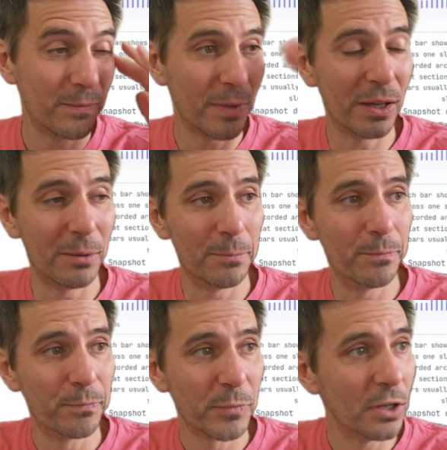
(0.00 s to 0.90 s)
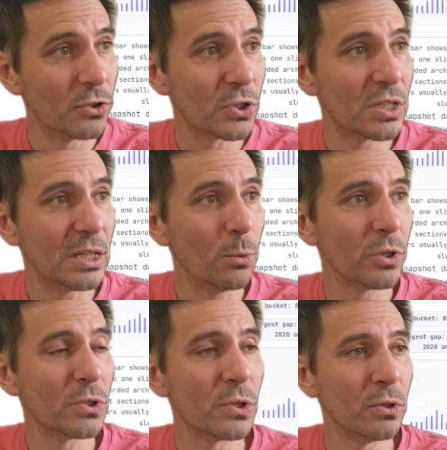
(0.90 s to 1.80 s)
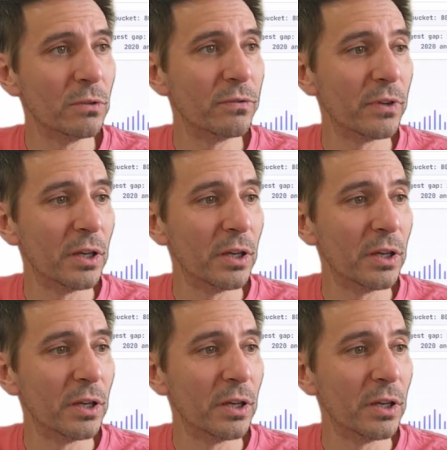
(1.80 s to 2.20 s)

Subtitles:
And just see what sort of